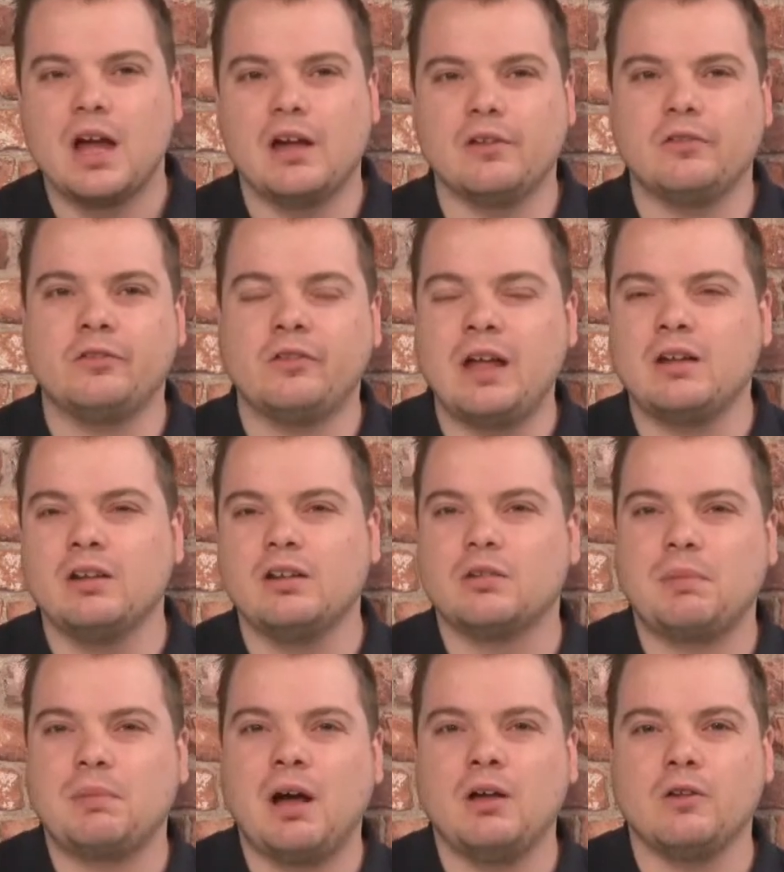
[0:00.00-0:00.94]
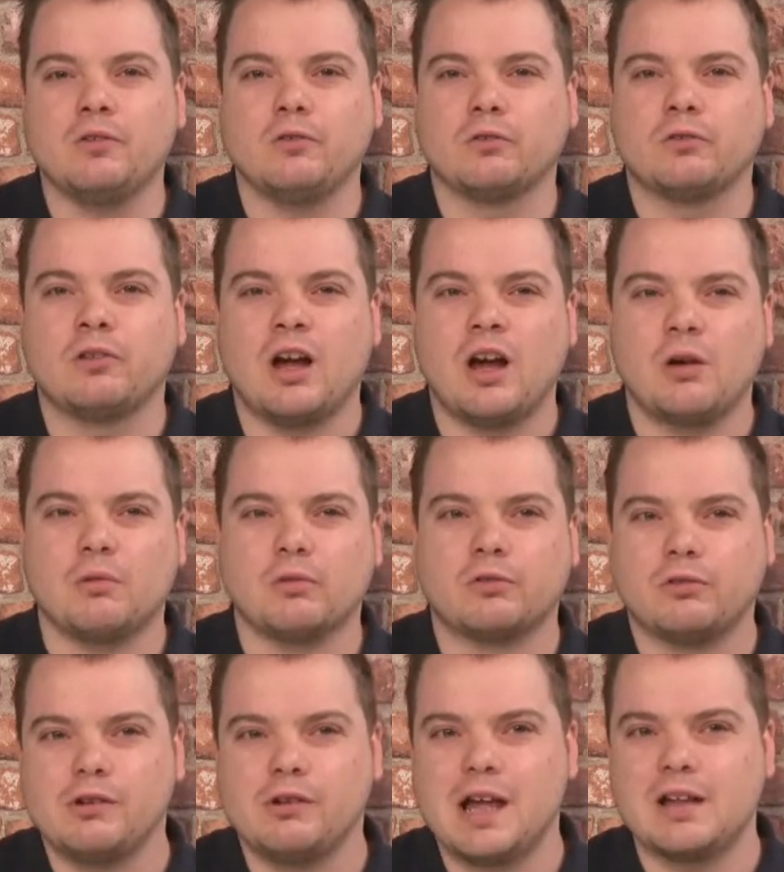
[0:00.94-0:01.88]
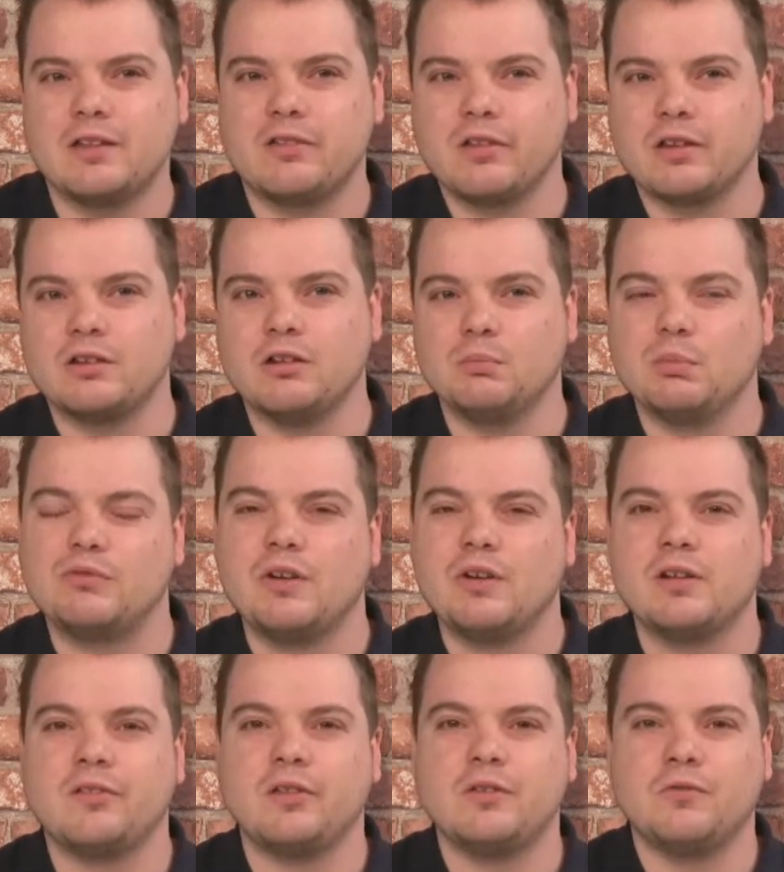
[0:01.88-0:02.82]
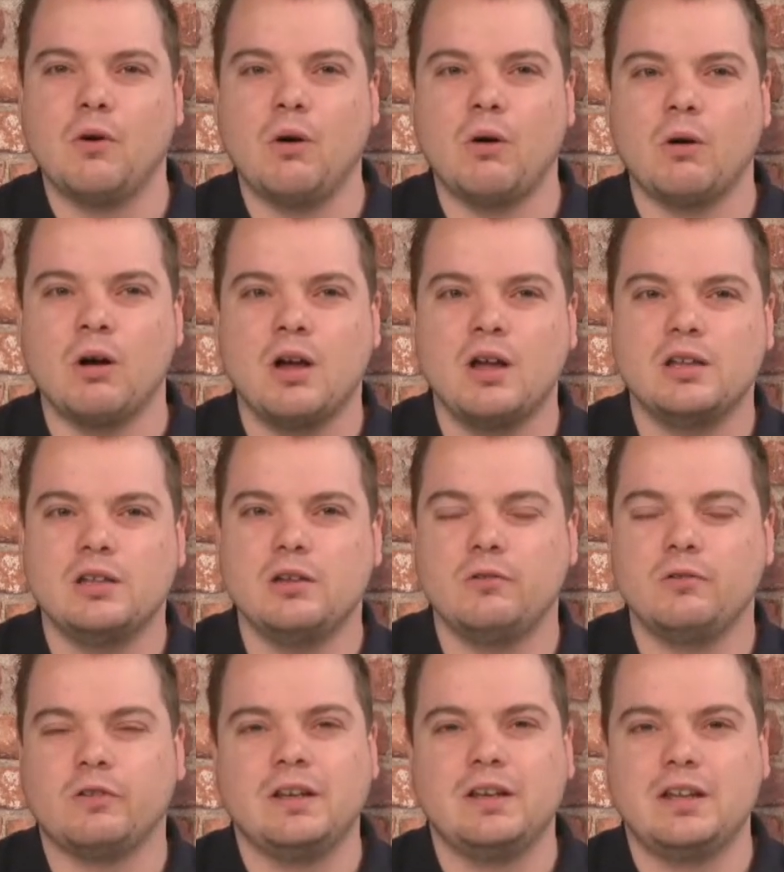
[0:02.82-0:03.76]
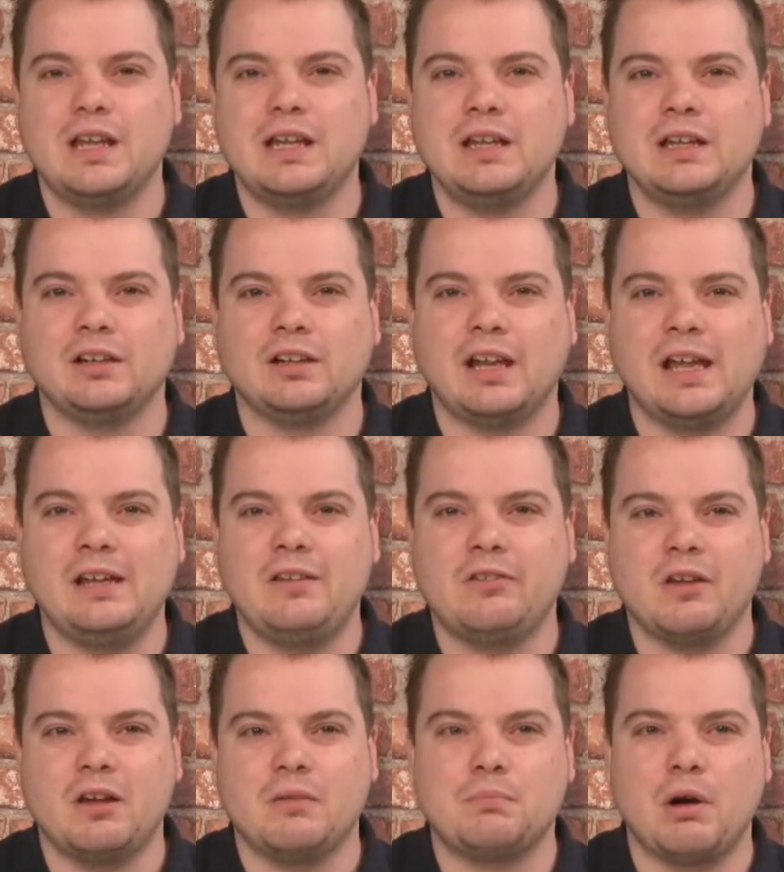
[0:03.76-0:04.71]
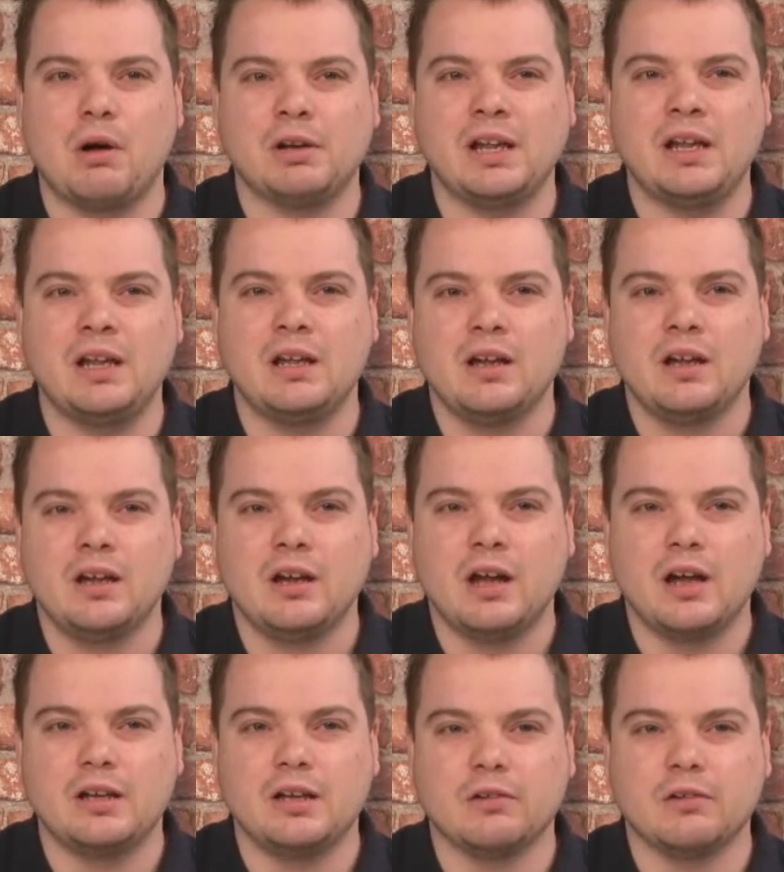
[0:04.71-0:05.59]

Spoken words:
A second parcels car was created, number 34, using the later body. And